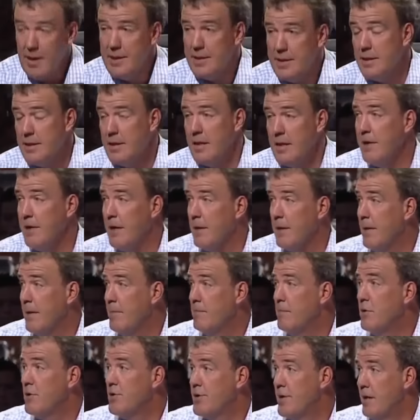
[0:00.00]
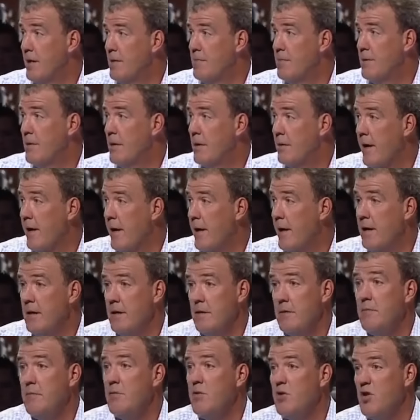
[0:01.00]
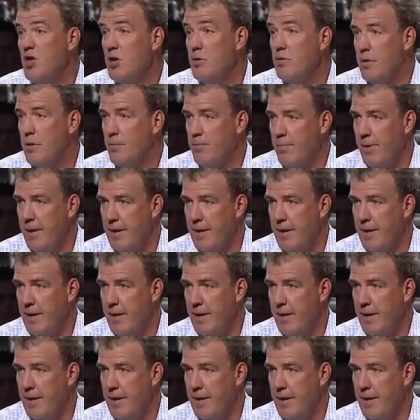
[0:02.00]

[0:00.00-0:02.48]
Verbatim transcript: well, I said something about a Muslim, okay? Two